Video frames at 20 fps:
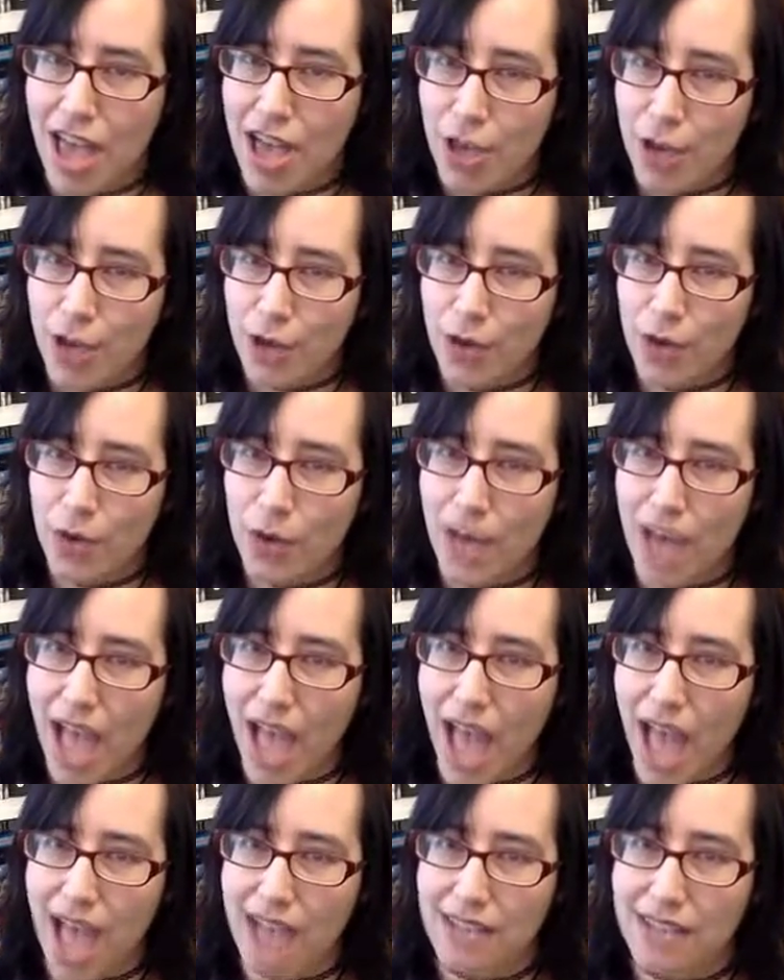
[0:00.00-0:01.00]
who
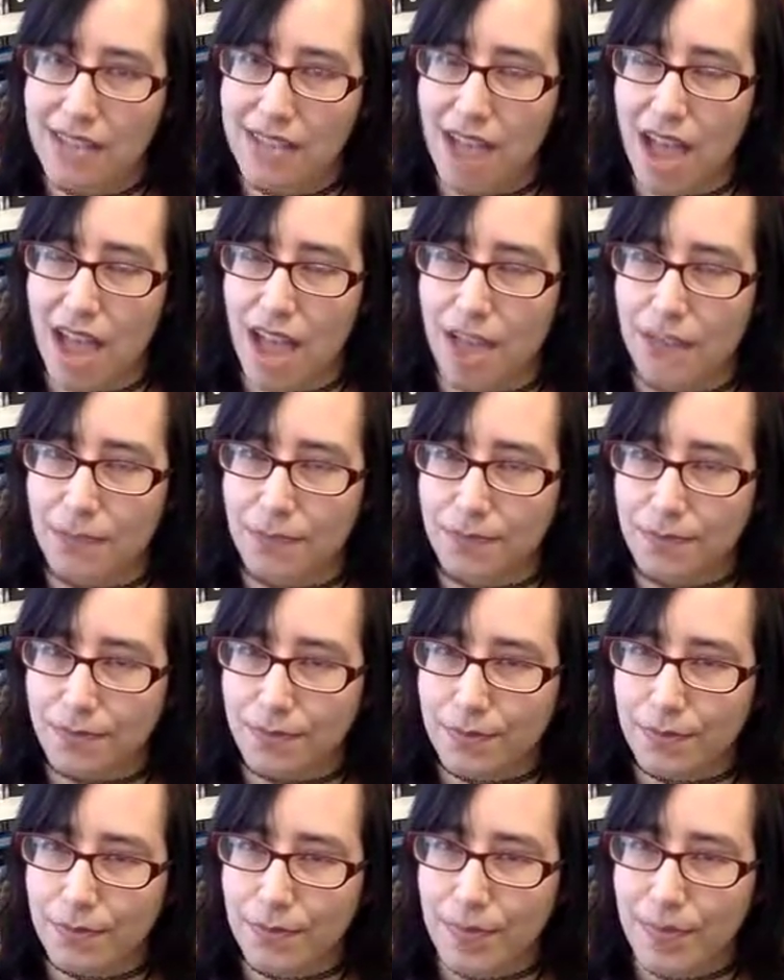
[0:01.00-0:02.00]
has uh,
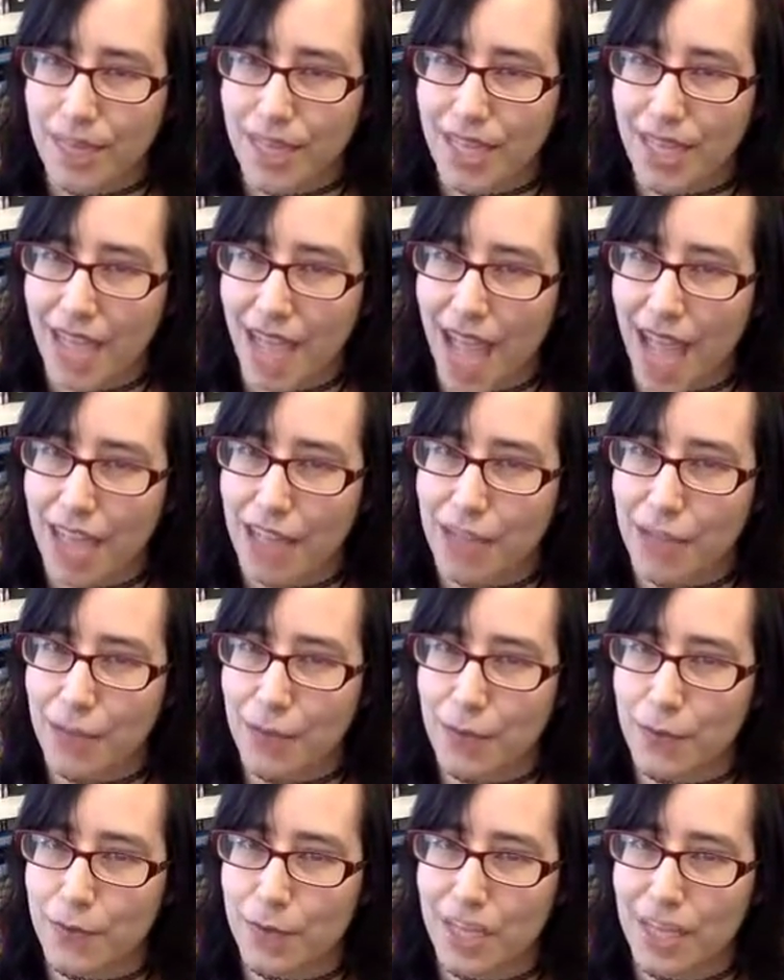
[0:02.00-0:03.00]
kind
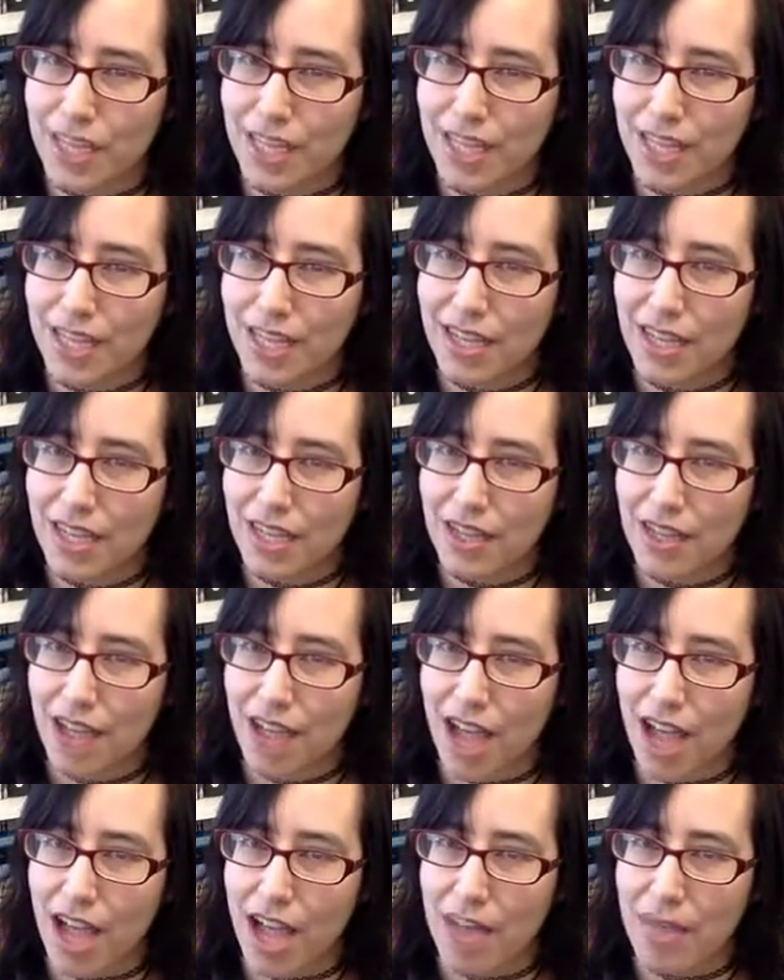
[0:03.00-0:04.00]
of.
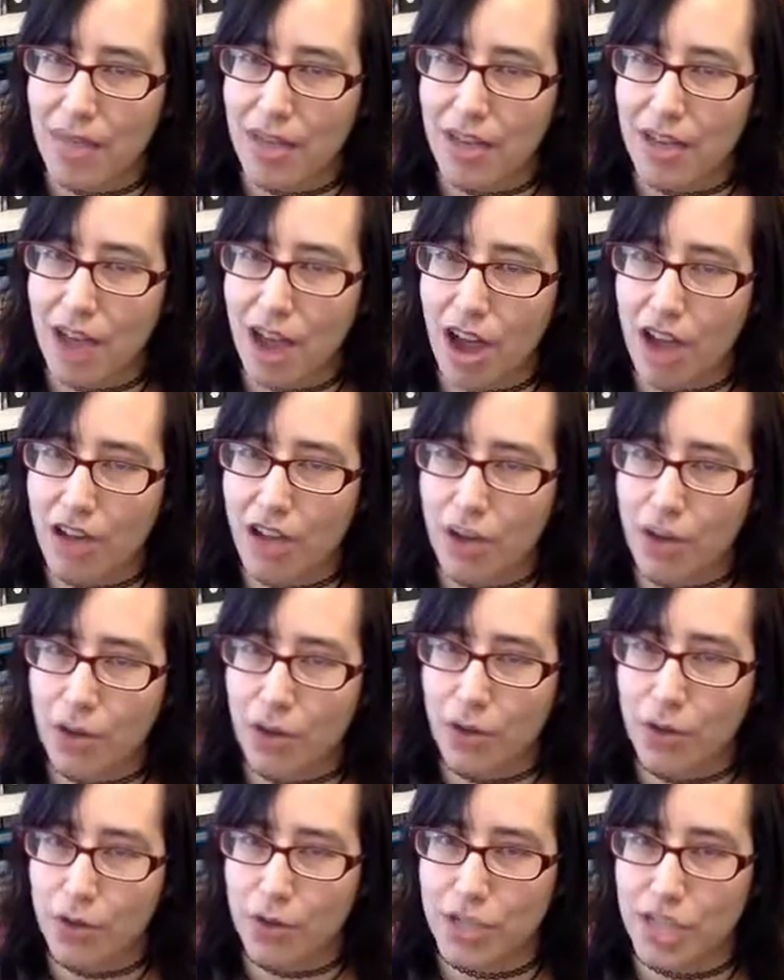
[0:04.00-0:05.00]
Um, not known
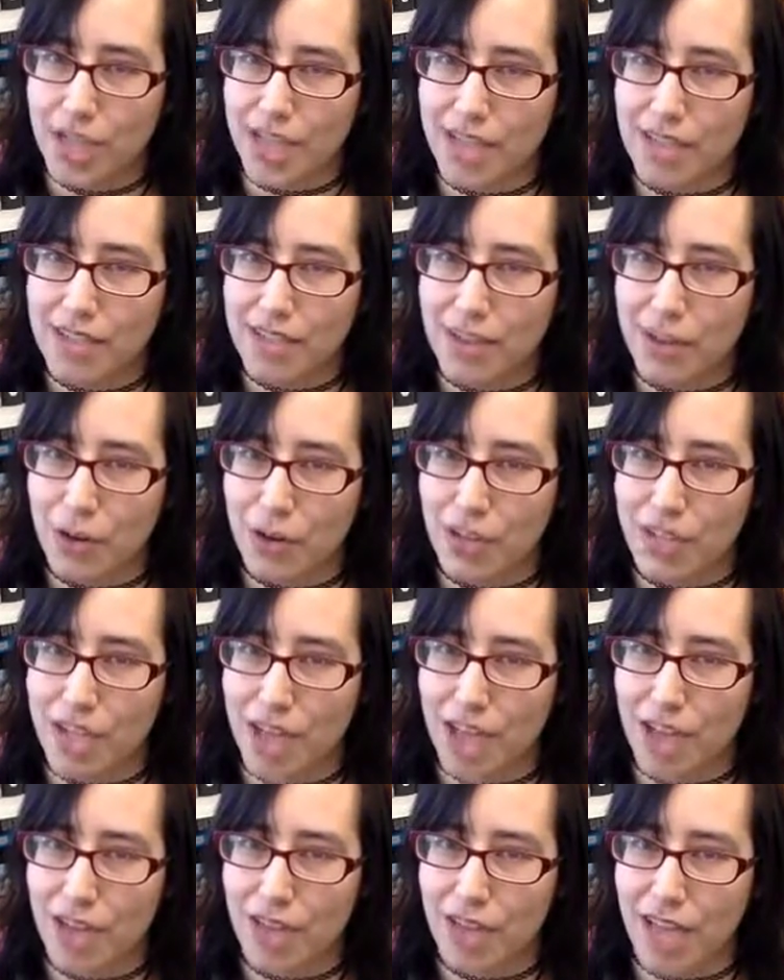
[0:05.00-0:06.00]
who she is her
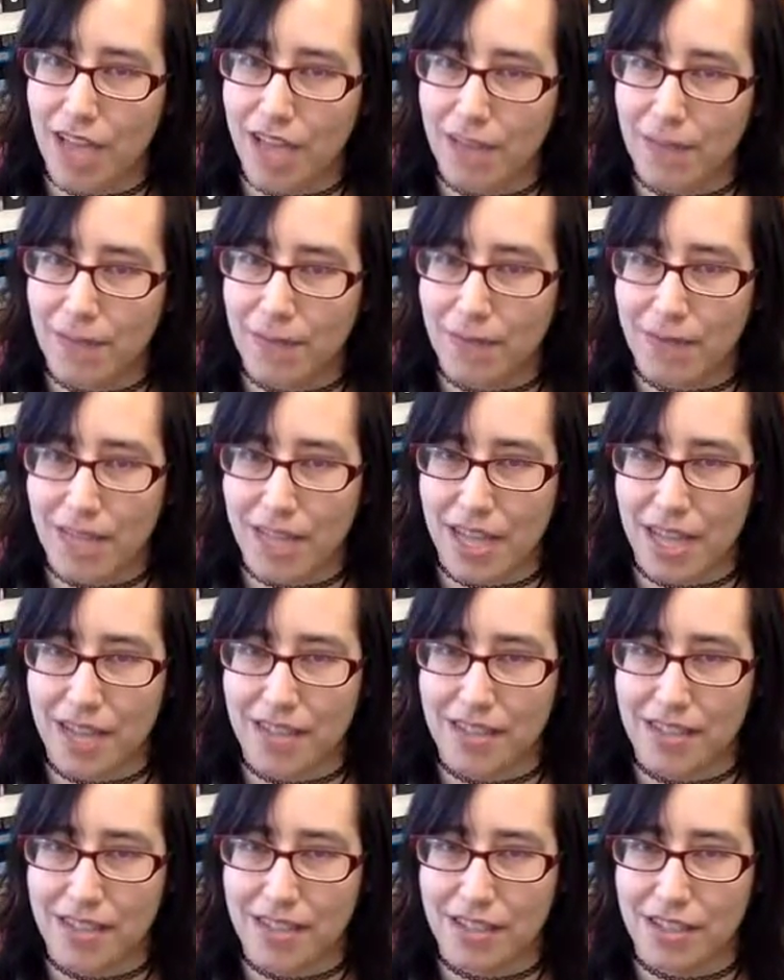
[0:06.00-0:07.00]
entire life
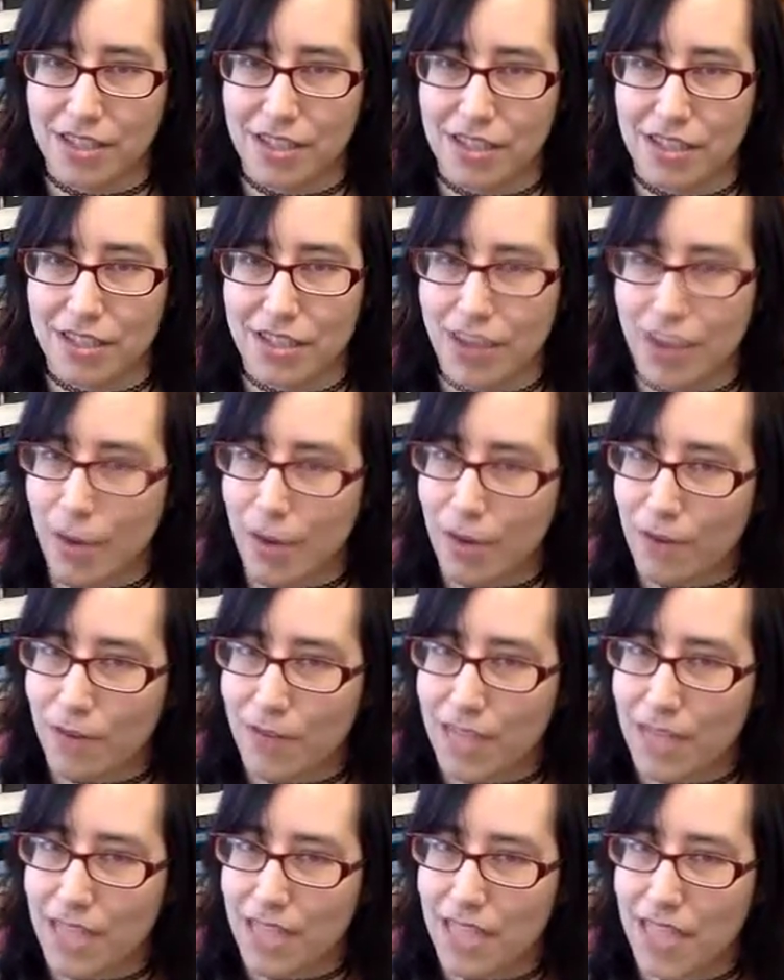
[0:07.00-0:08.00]
because she's like
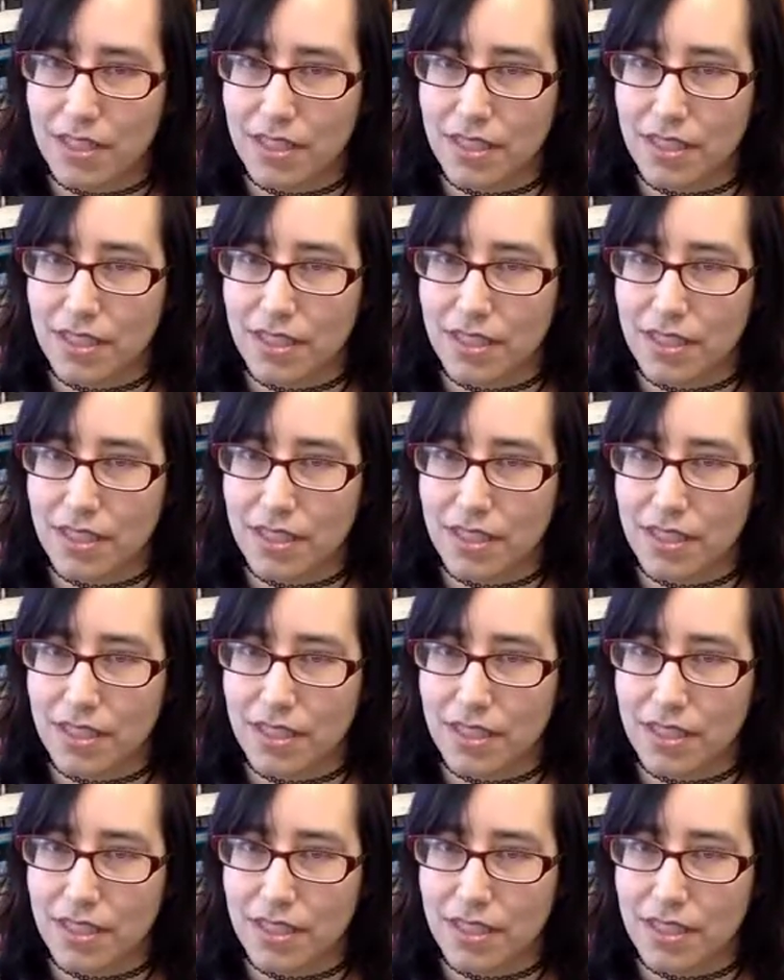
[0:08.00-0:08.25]
orphaned and